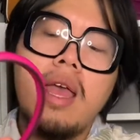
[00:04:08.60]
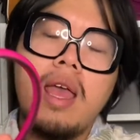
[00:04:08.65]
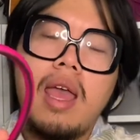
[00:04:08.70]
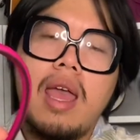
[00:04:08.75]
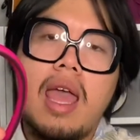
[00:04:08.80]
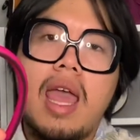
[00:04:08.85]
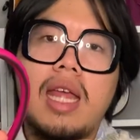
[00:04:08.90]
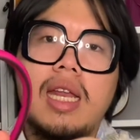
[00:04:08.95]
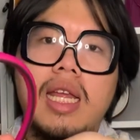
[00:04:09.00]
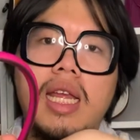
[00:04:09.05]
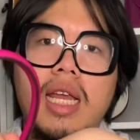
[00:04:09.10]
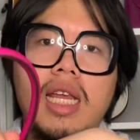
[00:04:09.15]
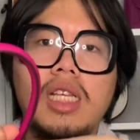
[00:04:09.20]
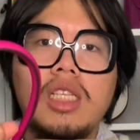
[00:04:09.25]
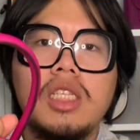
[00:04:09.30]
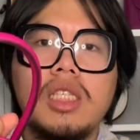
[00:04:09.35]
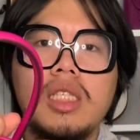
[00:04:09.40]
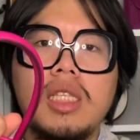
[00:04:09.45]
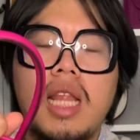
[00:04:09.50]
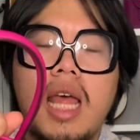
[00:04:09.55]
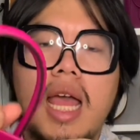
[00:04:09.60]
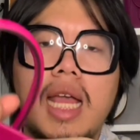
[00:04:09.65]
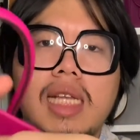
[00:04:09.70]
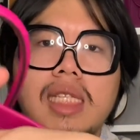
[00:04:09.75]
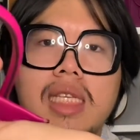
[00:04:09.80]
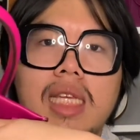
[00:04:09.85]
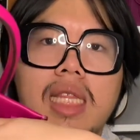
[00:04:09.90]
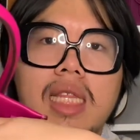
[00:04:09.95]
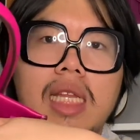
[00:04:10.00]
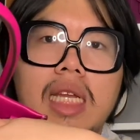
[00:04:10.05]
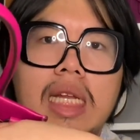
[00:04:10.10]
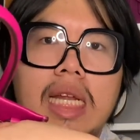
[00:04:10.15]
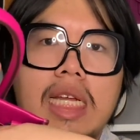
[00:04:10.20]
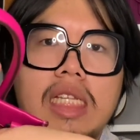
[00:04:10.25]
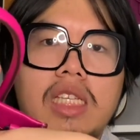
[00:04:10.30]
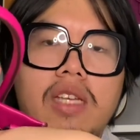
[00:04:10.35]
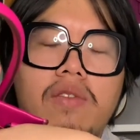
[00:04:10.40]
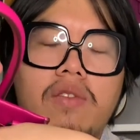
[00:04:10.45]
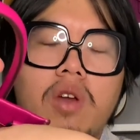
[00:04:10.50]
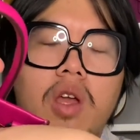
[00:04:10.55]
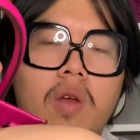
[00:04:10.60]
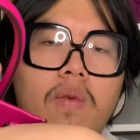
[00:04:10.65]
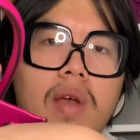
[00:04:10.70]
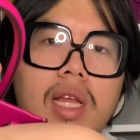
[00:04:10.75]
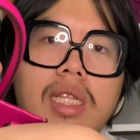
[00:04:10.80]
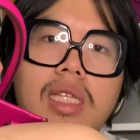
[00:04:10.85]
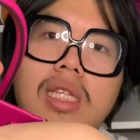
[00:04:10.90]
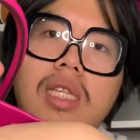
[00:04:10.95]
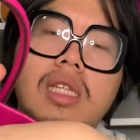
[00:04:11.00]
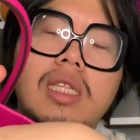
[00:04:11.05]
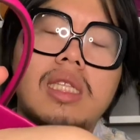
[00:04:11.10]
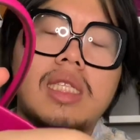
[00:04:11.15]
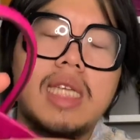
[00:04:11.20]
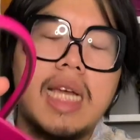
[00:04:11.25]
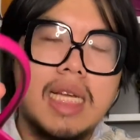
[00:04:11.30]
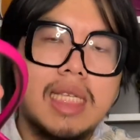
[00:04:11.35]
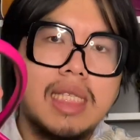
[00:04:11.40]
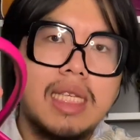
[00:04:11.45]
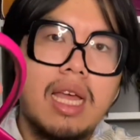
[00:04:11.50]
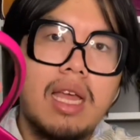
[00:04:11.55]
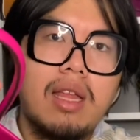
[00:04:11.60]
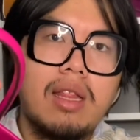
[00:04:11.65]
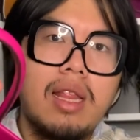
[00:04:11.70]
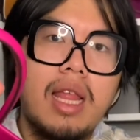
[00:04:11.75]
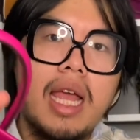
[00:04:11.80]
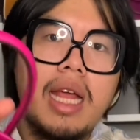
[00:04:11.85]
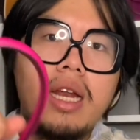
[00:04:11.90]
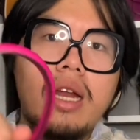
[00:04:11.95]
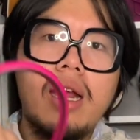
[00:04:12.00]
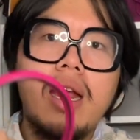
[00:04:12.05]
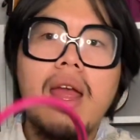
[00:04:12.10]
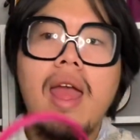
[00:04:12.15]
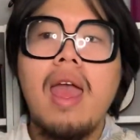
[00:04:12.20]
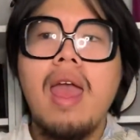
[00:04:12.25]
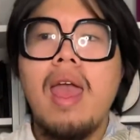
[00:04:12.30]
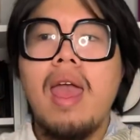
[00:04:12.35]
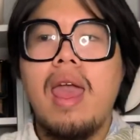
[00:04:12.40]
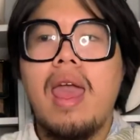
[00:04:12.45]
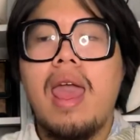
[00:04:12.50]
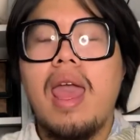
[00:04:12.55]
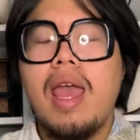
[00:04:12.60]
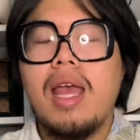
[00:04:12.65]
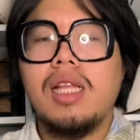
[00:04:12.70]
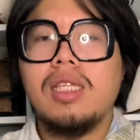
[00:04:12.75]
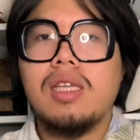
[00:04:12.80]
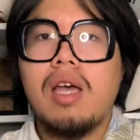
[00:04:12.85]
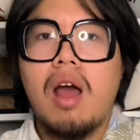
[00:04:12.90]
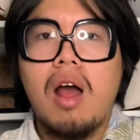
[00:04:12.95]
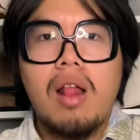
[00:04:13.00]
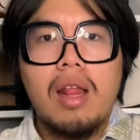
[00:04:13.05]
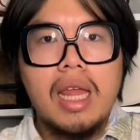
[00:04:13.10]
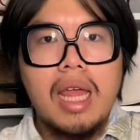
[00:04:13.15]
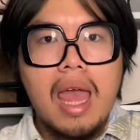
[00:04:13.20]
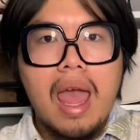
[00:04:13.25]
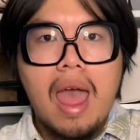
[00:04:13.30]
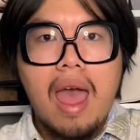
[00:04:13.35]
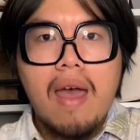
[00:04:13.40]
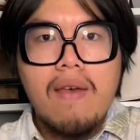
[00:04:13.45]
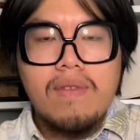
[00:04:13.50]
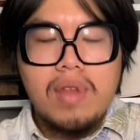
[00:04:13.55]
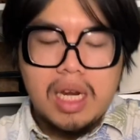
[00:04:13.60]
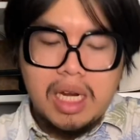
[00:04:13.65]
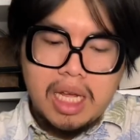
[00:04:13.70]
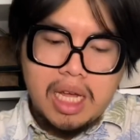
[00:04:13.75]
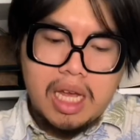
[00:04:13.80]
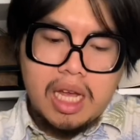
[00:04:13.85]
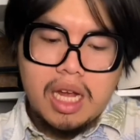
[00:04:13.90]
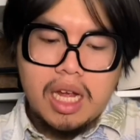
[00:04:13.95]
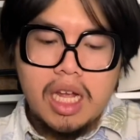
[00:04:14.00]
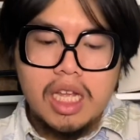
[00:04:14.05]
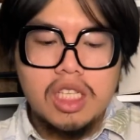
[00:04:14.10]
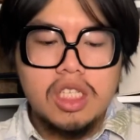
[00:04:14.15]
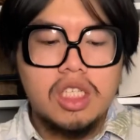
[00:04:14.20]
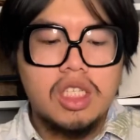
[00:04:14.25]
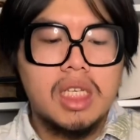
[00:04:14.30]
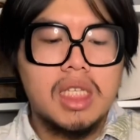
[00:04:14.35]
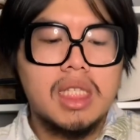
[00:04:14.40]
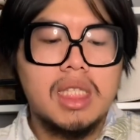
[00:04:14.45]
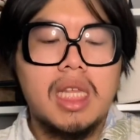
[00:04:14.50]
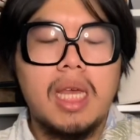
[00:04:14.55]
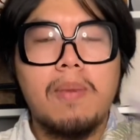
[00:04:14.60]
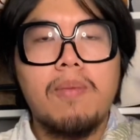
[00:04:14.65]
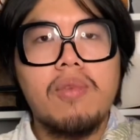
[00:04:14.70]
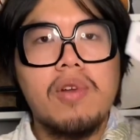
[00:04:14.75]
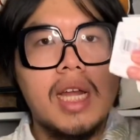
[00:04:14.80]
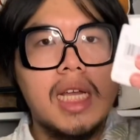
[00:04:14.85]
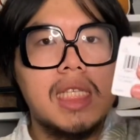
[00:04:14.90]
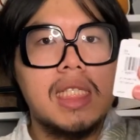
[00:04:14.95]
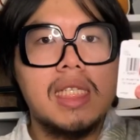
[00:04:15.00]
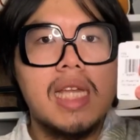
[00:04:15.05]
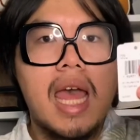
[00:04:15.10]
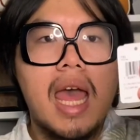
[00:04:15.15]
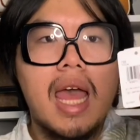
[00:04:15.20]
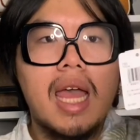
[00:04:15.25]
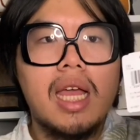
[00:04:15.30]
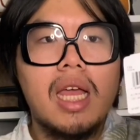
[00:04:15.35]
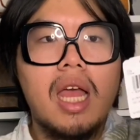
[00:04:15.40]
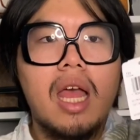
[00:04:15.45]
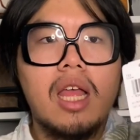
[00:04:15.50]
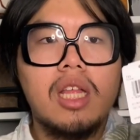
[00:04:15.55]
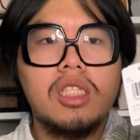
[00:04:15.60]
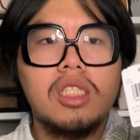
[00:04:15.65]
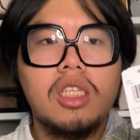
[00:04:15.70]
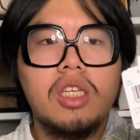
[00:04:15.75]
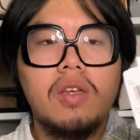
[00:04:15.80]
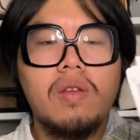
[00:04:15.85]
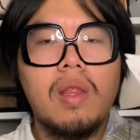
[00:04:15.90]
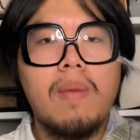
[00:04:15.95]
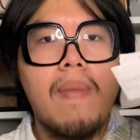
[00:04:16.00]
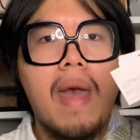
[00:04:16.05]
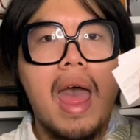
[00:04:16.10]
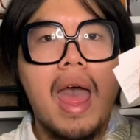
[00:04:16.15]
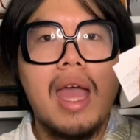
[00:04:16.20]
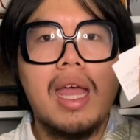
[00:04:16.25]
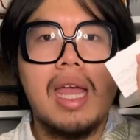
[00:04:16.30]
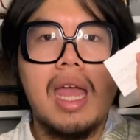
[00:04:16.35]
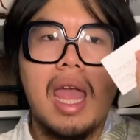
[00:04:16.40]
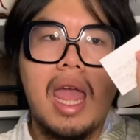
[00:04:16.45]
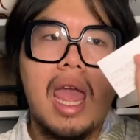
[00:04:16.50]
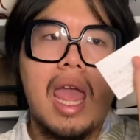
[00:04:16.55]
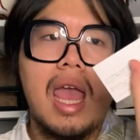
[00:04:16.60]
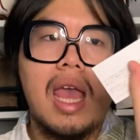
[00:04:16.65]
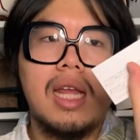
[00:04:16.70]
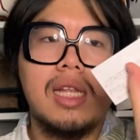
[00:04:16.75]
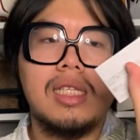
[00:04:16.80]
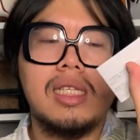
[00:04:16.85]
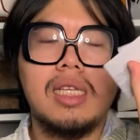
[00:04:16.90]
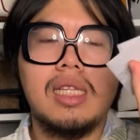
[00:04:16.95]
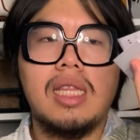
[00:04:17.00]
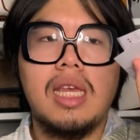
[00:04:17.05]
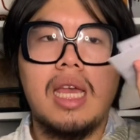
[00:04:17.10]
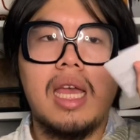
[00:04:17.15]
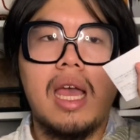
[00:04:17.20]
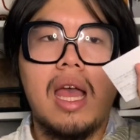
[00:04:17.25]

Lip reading: And it is just lined in the 1941 textile liner. And all I have in here is just the price tag to the bag and the